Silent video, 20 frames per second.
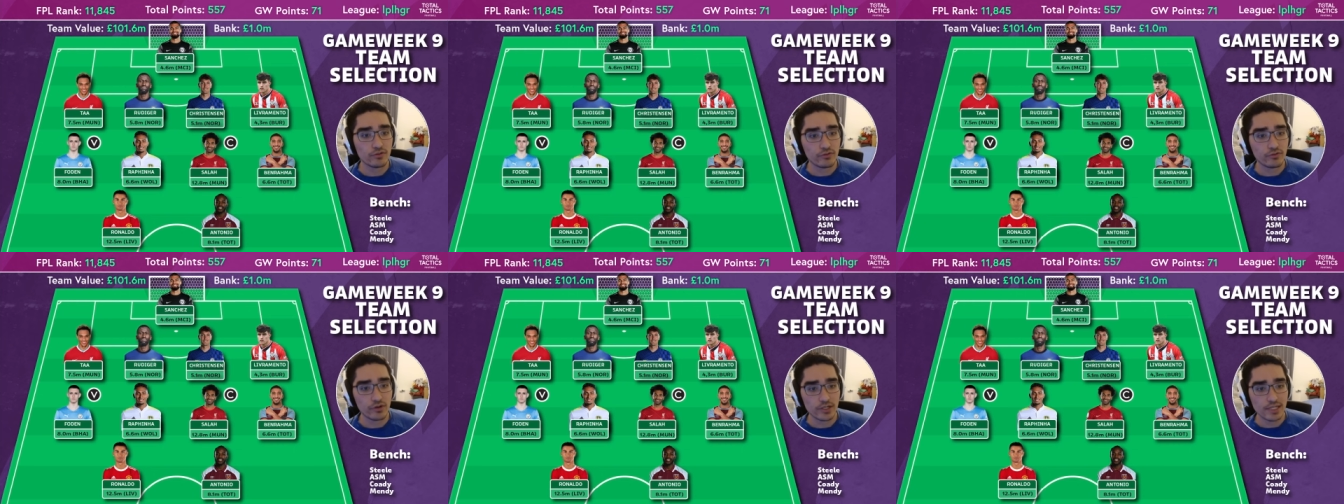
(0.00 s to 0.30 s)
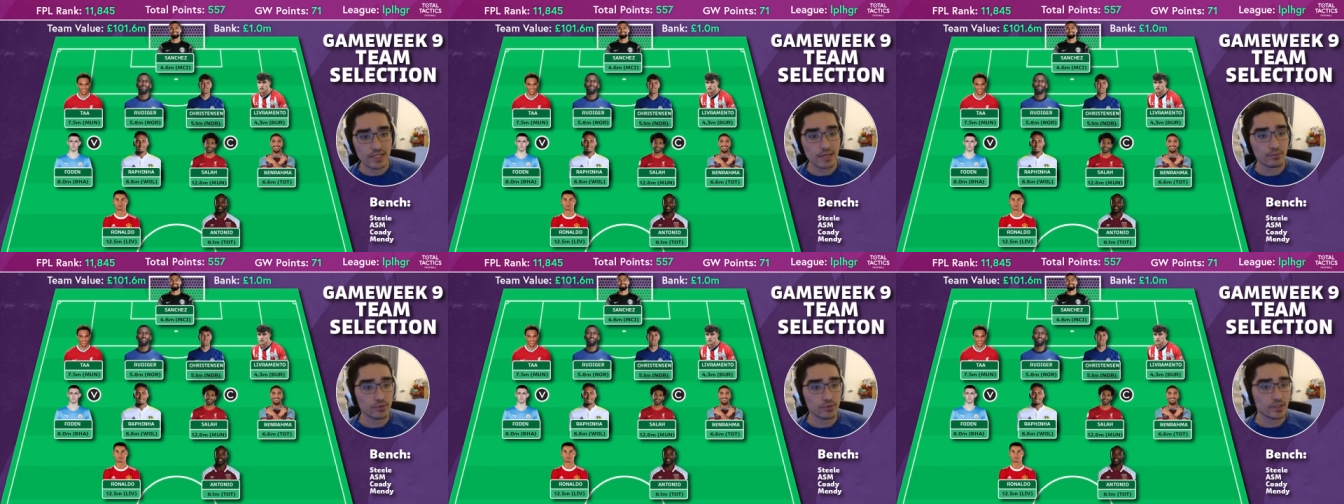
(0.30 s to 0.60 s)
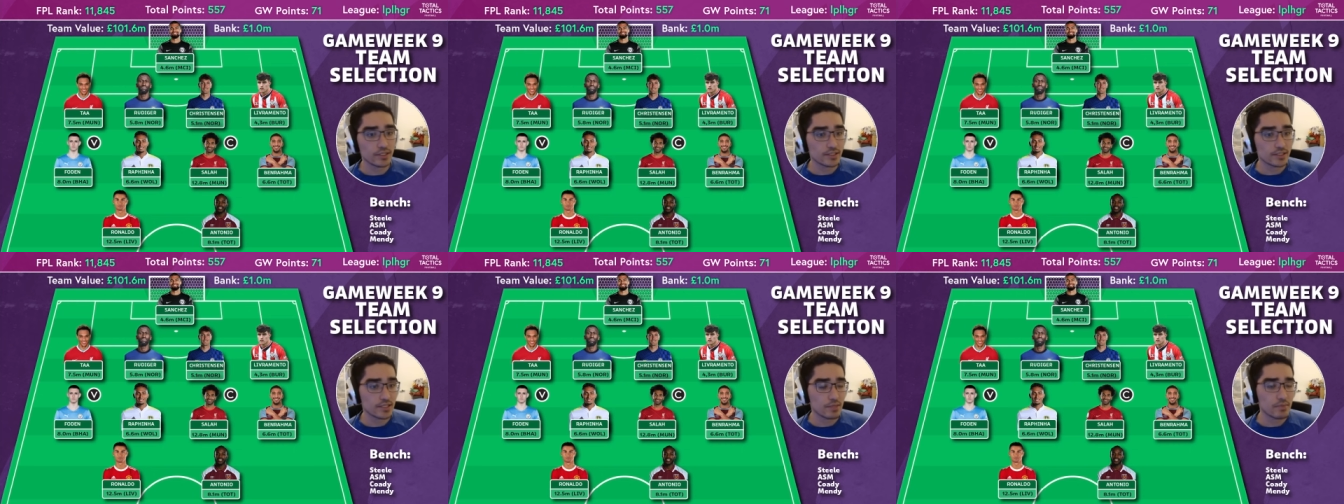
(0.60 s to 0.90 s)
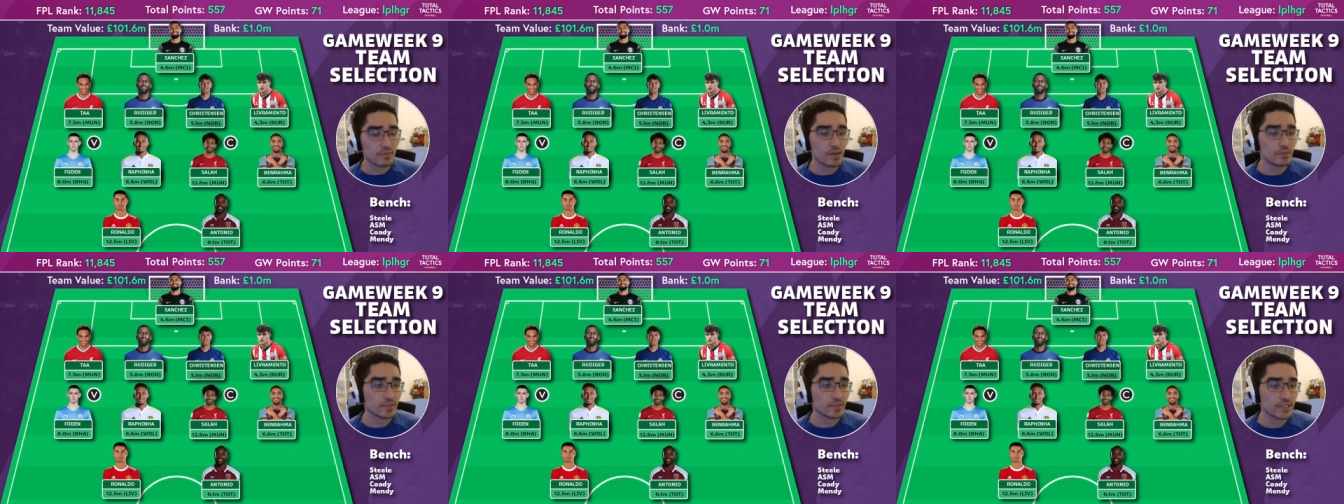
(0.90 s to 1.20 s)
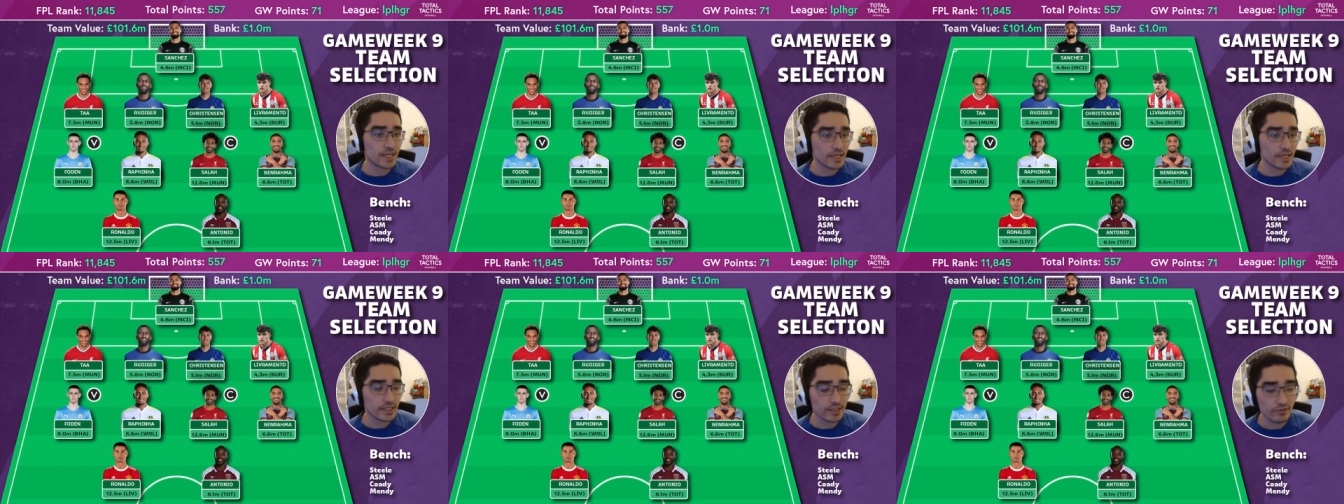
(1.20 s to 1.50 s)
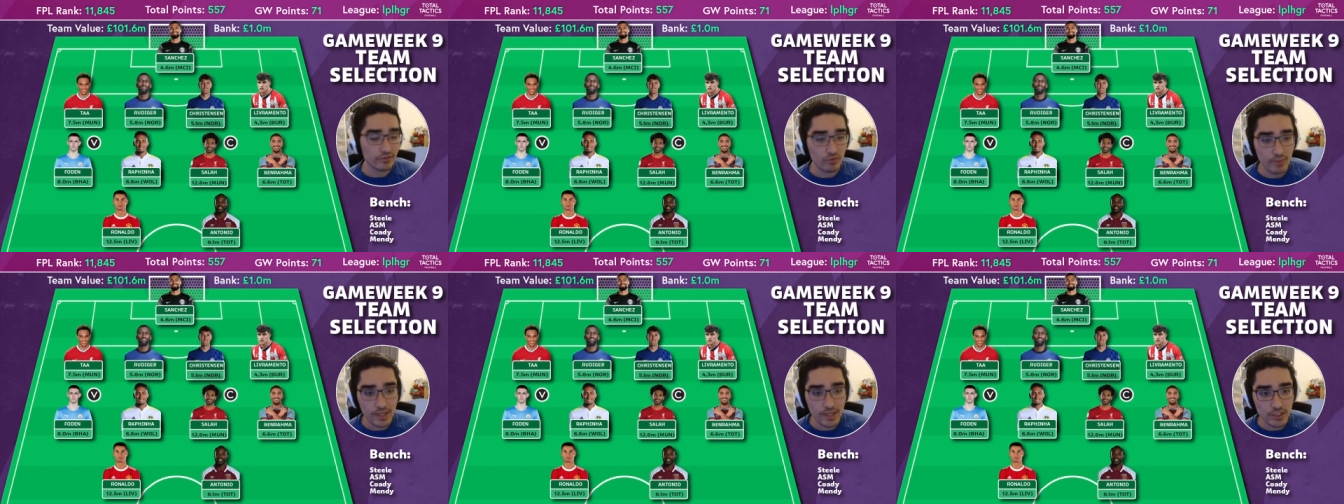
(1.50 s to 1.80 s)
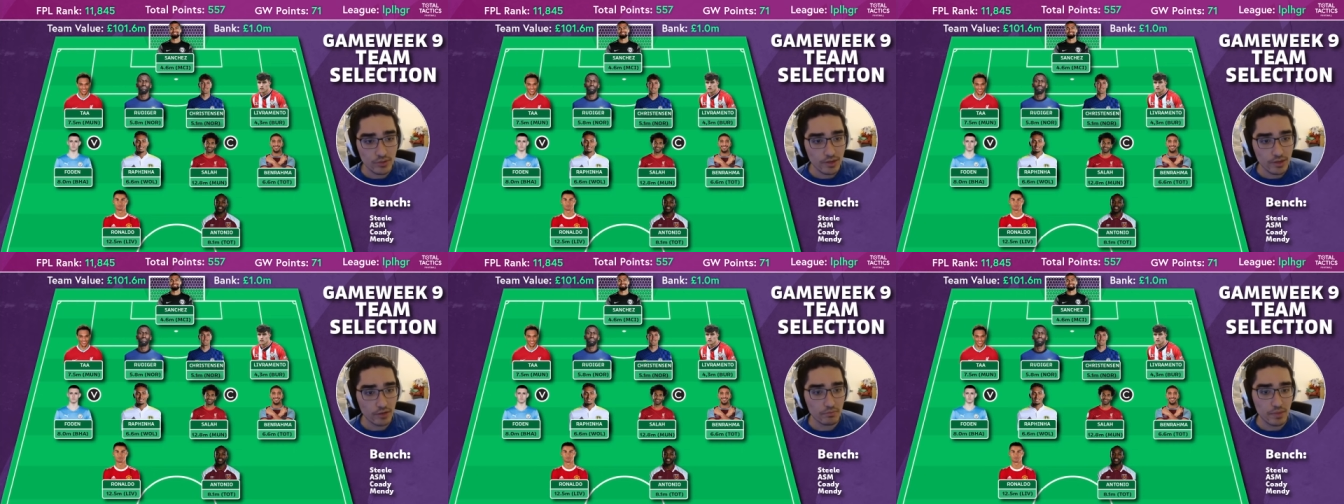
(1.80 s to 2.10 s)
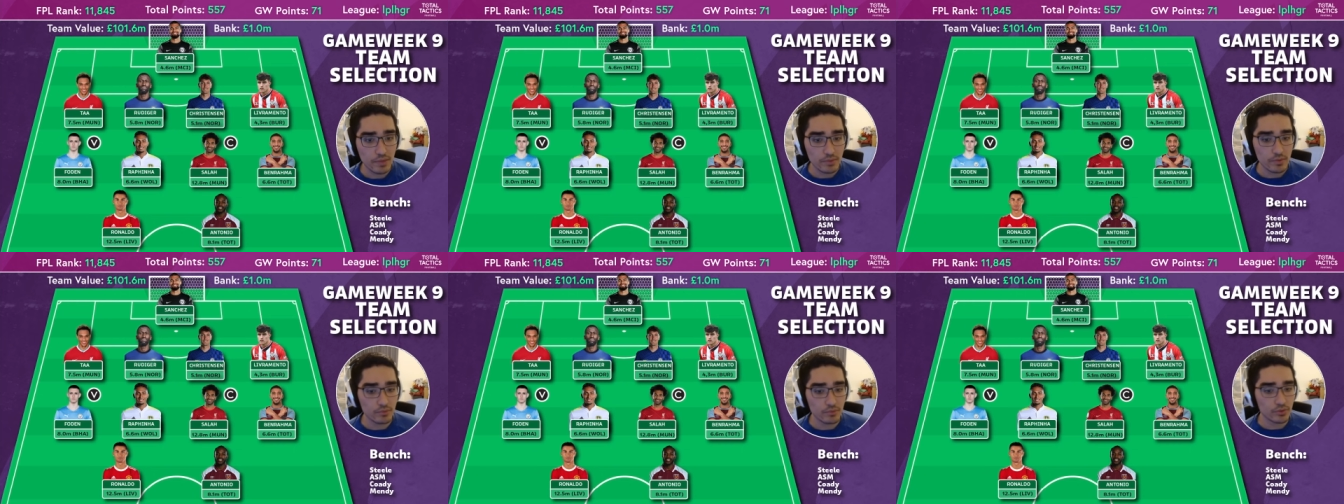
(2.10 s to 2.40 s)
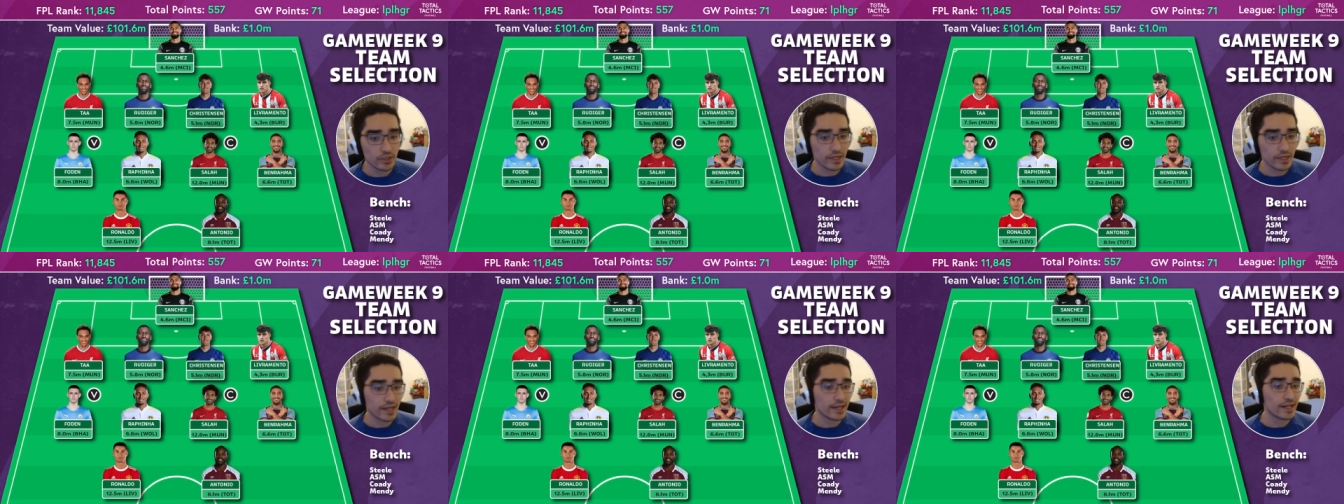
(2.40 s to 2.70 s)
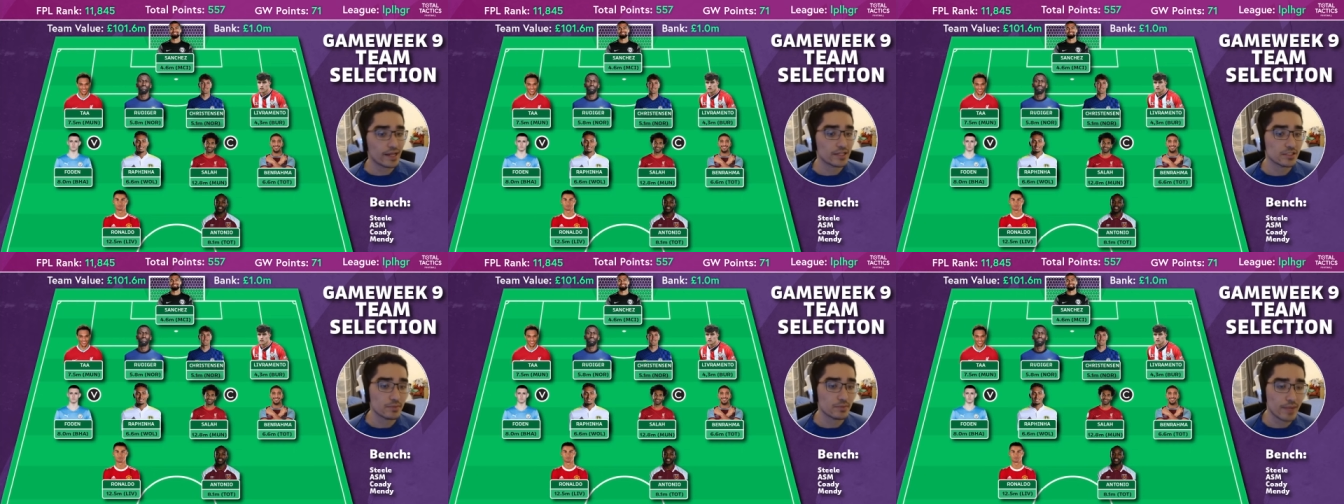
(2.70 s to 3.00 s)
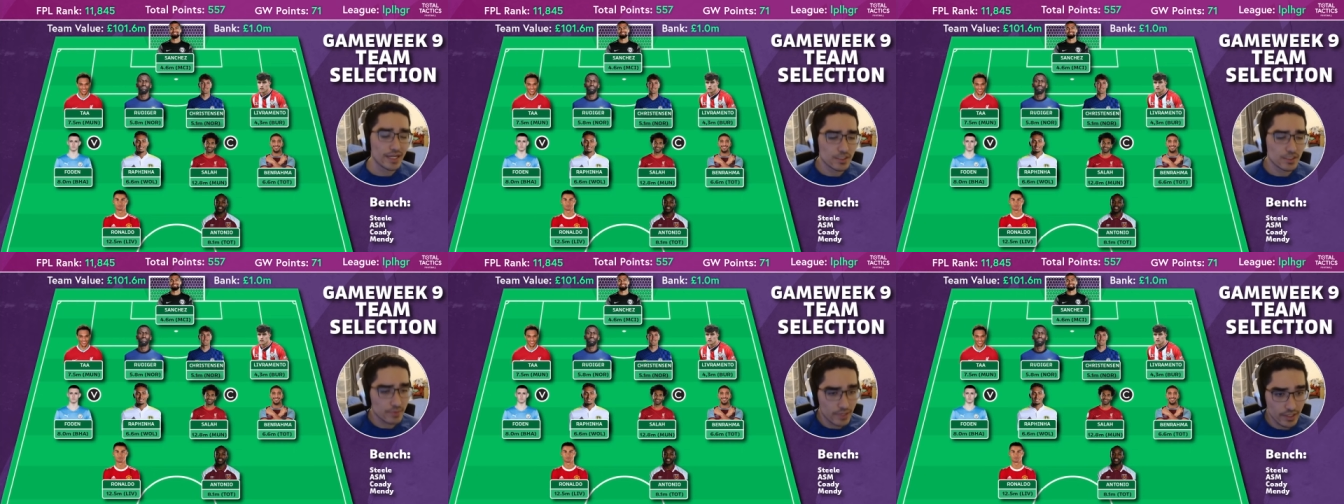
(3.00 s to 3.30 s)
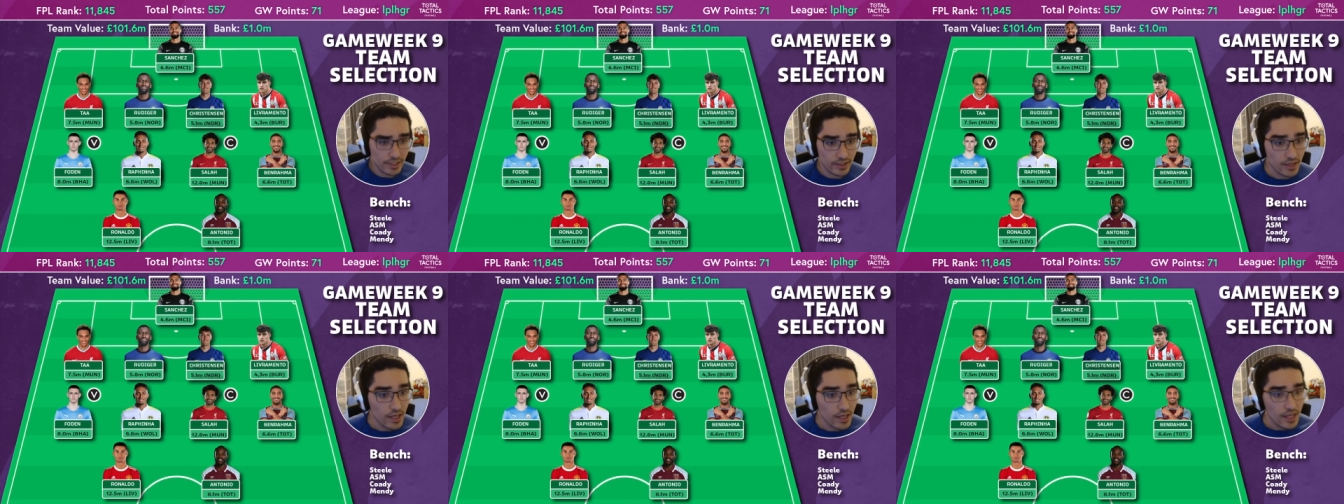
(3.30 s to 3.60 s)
for example, let's say maybe taking Livramento out, maybe putting Allan Saint-Maximin in.